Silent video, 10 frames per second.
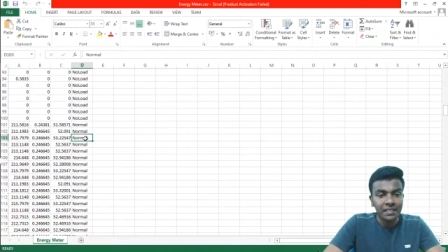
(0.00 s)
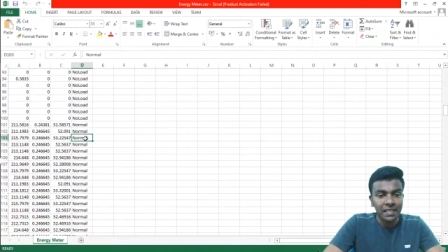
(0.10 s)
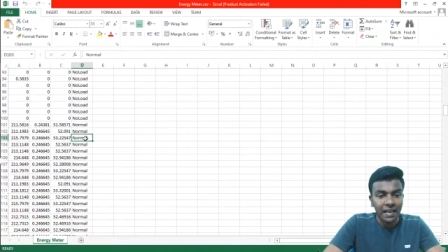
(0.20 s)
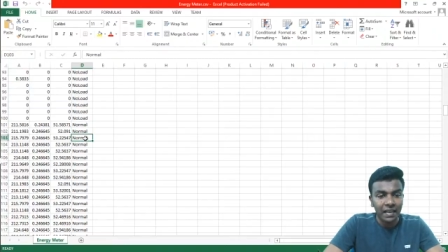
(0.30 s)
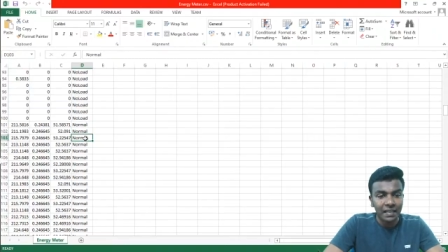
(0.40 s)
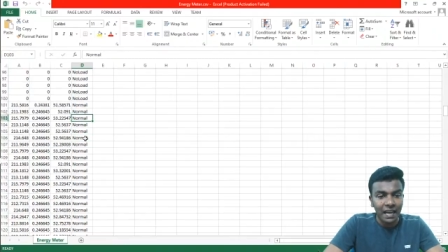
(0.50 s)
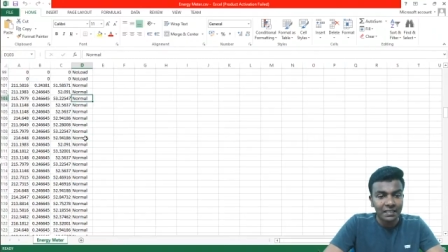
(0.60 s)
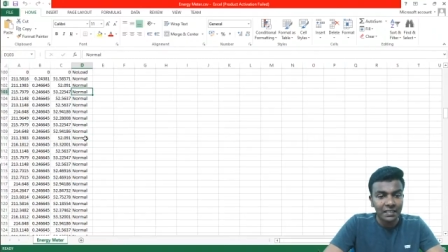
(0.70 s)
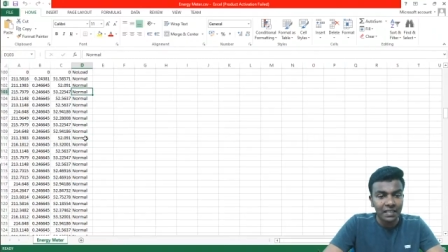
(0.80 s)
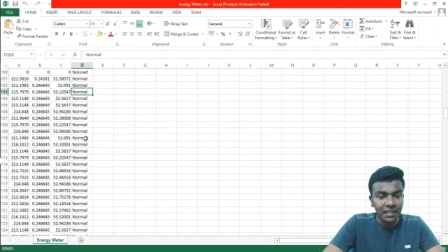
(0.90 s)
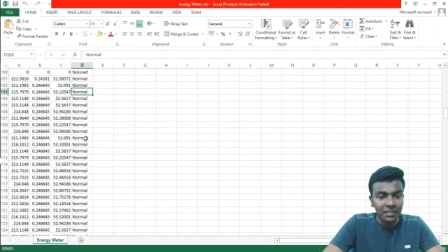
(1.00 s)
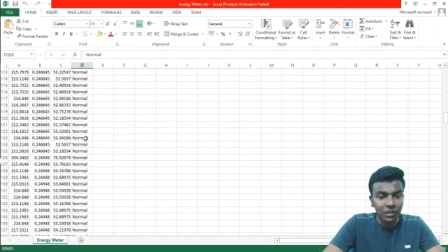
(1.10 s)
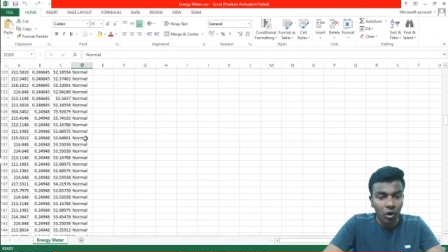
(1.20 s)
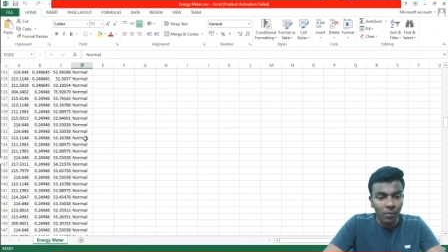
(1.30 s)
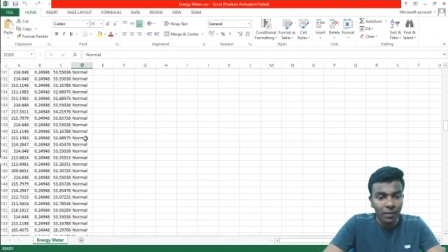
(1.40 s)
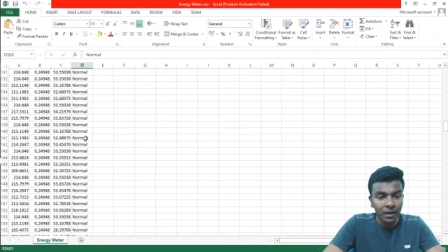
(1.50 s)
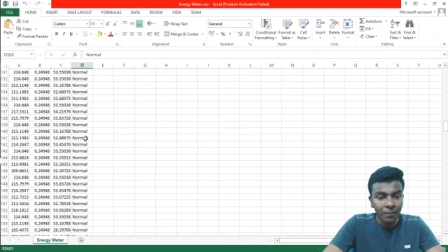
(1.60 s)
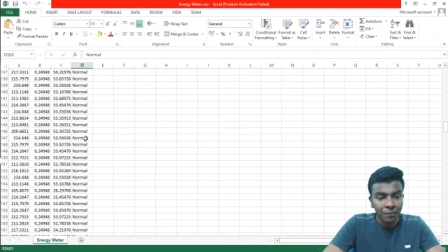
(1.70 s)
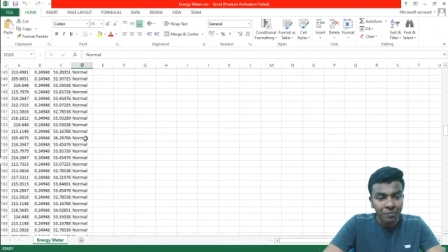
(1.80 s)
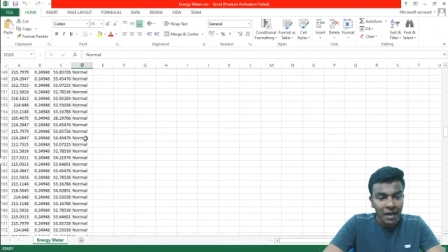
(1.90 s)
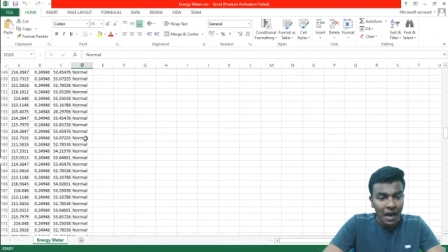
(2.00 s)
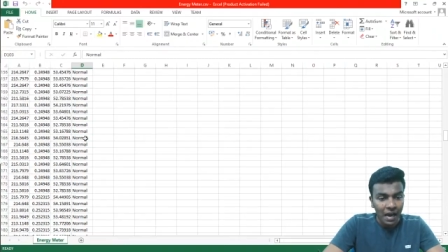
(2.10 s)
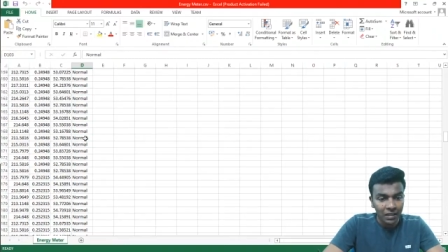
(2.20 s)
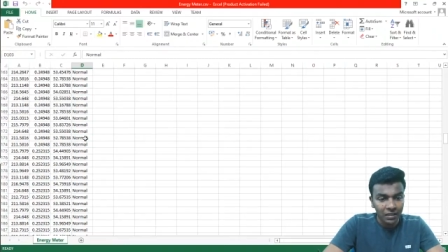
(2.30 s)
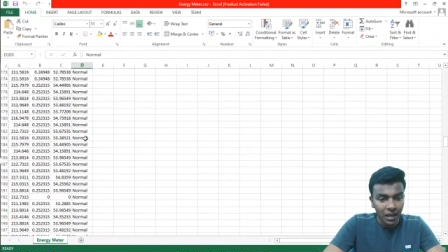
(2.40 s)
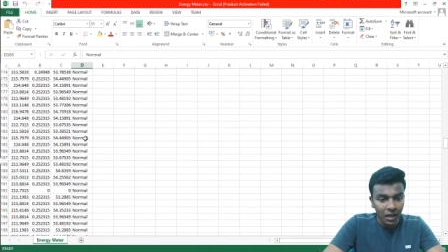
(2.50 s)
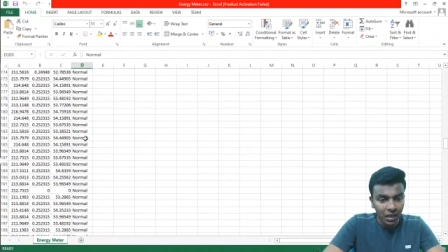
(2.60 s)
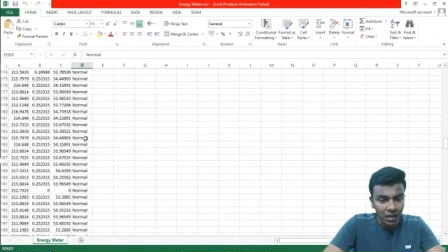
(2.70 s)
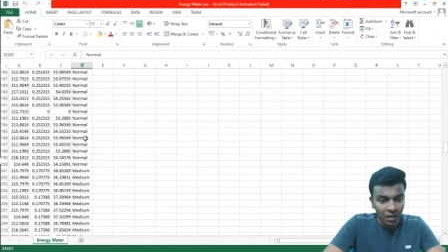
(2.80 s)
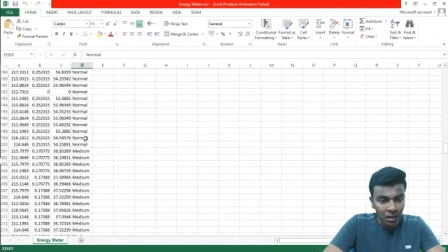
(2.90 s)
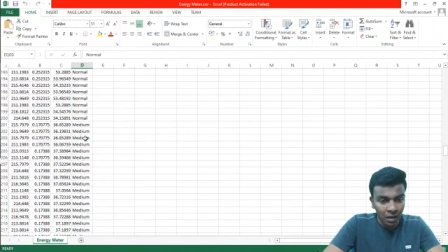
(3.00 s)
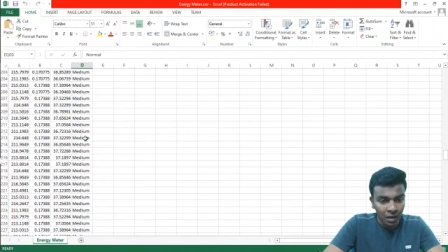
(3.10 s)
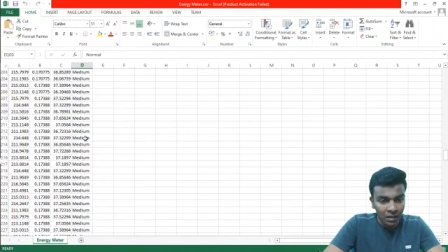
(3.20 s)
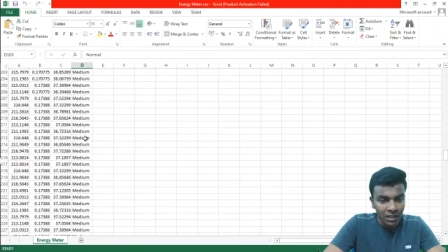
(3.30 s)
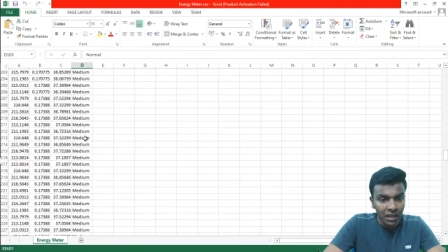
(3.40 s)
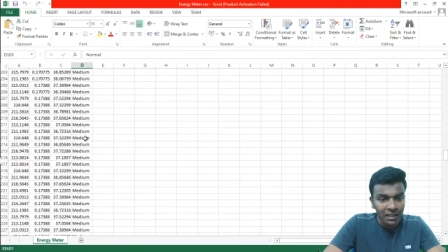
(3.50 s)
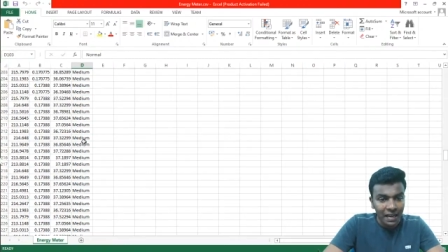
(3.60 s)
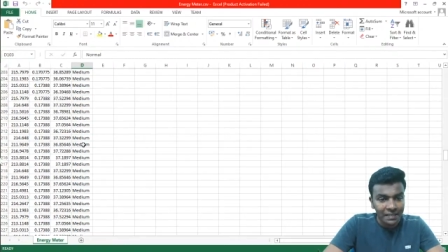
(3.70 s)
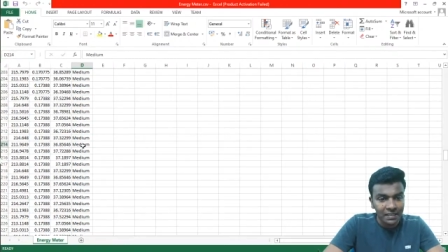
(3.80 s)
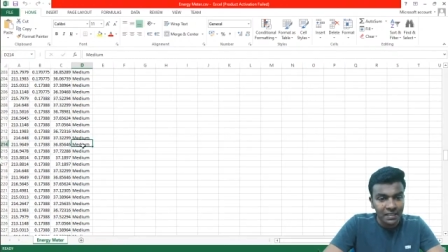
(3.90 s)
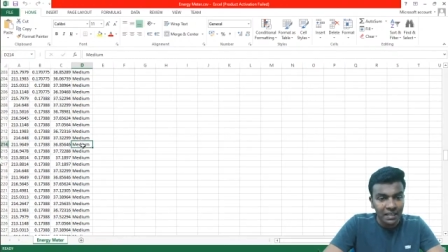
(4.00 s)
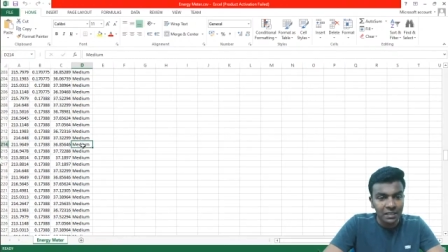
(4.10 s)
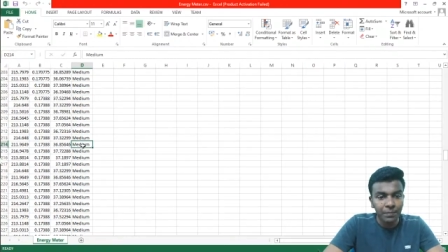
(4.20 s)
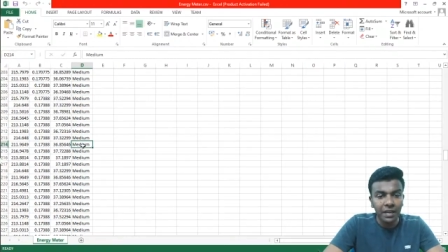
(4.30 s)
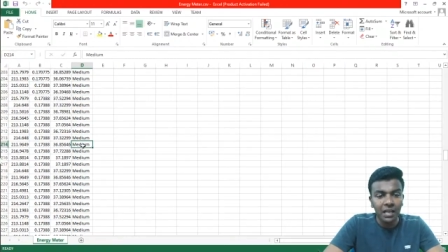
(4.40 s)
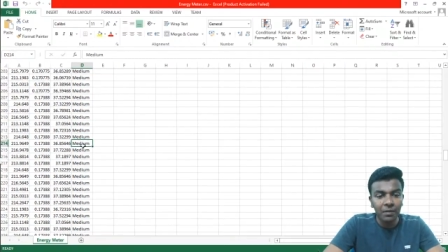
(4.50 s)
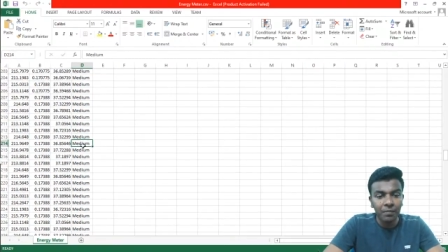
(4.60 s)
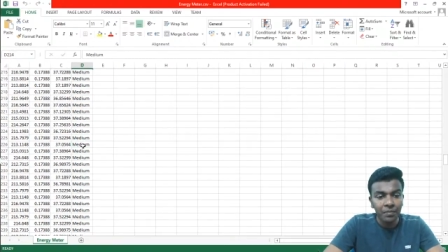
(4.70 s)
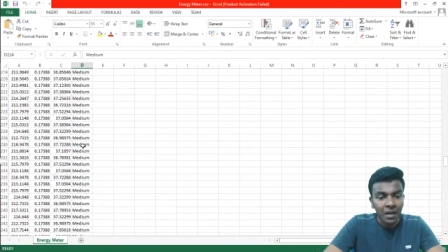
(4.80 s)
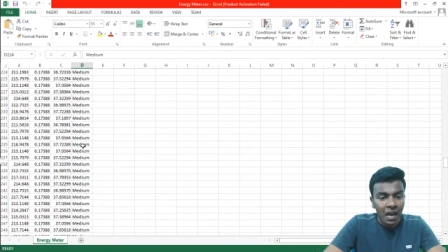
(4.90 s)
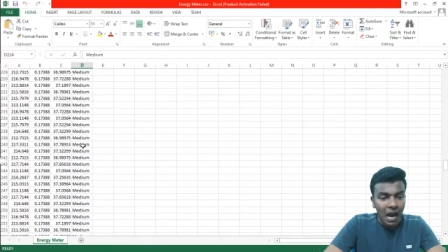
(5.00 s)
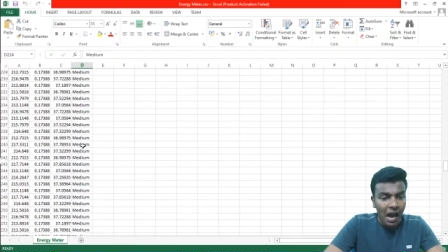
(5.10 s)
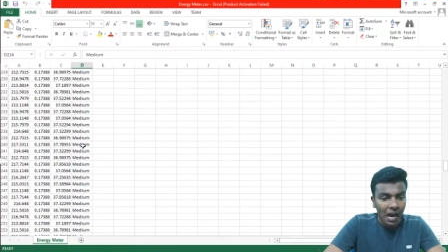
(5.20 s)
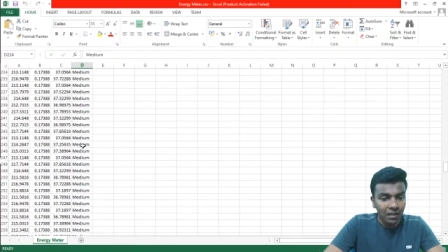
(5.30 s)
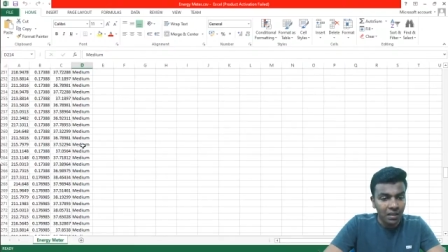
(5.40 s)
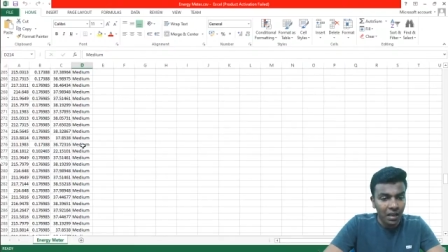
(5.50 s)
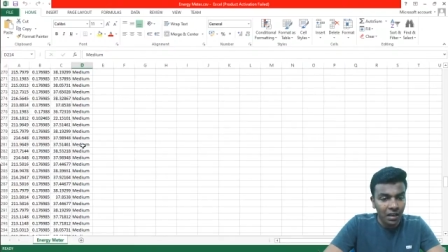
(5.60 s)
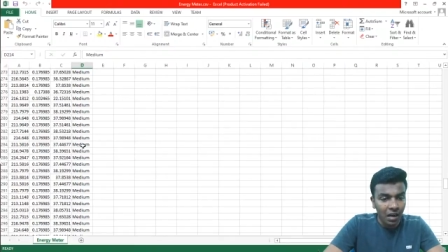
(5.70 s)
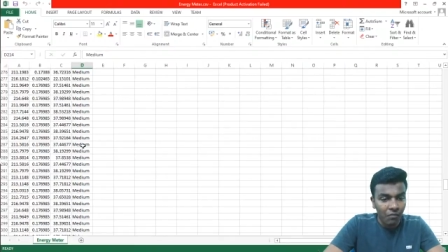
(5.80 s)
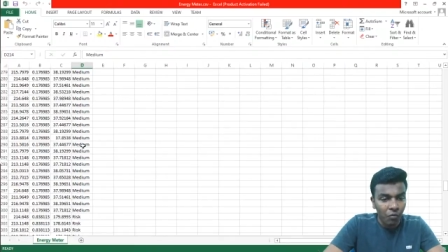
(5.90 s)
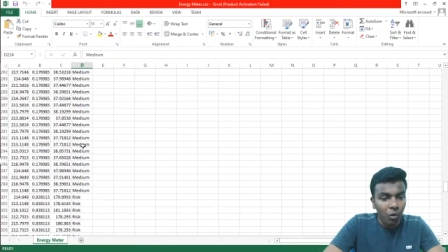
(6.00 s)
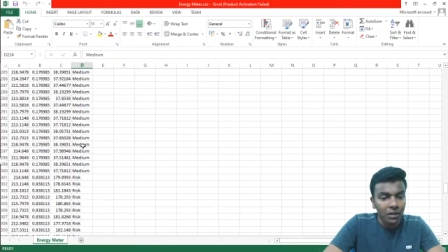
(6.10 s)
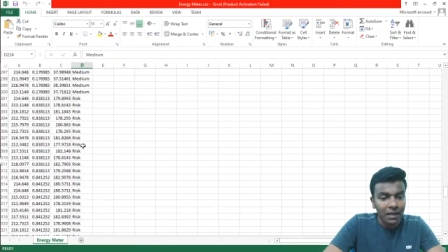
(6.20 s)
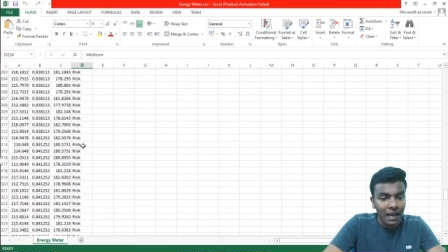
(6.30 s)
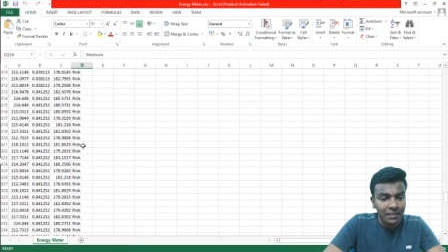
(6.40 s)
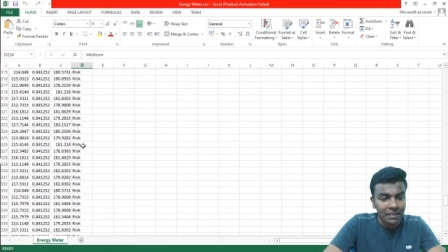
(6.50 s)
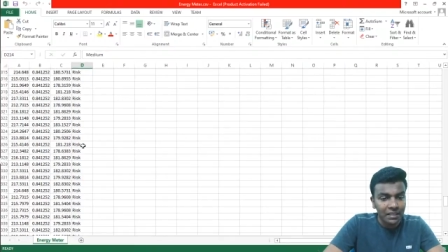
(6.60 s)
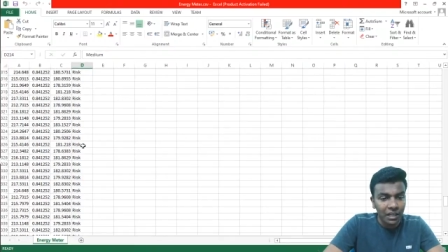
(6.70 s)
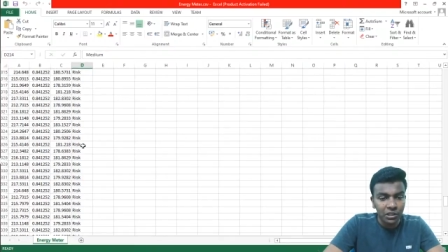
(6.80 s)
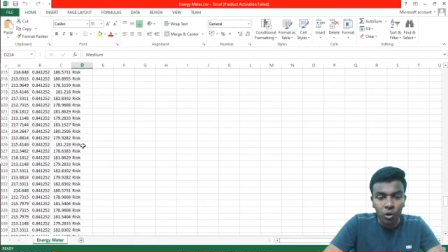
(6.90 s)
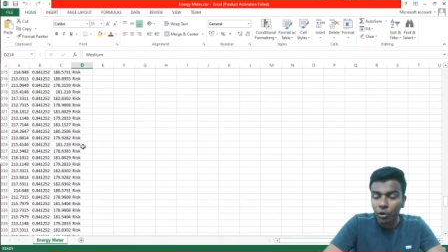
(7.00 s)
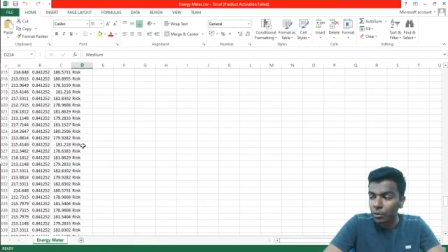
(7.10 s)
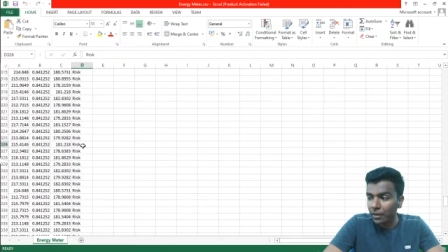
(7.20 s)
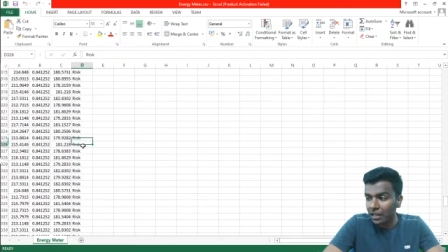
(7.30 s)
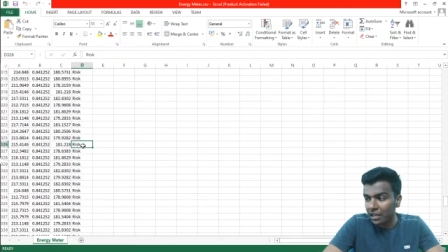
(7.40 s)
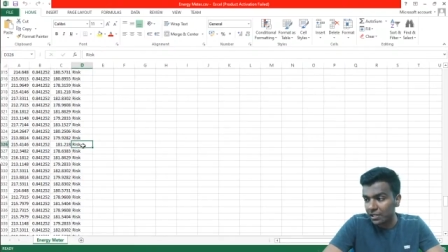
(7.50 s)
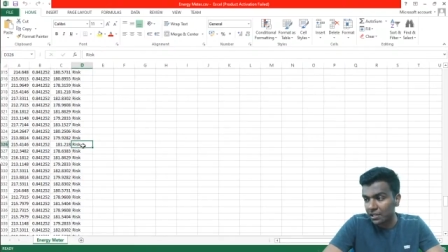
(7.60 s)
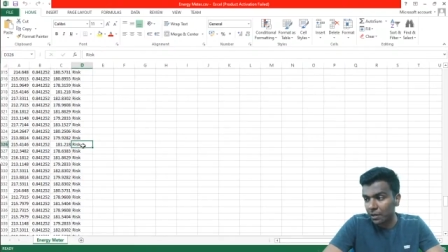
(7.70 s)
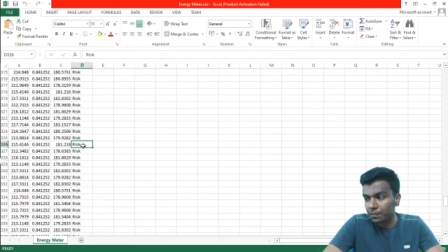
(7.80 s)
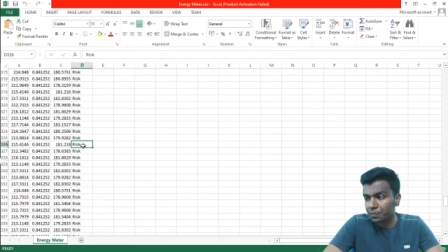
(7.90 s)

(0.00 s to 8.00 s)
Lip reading: then second class is that is normal, and then third class is that is medium, and then fourth class is that is going to be the risk.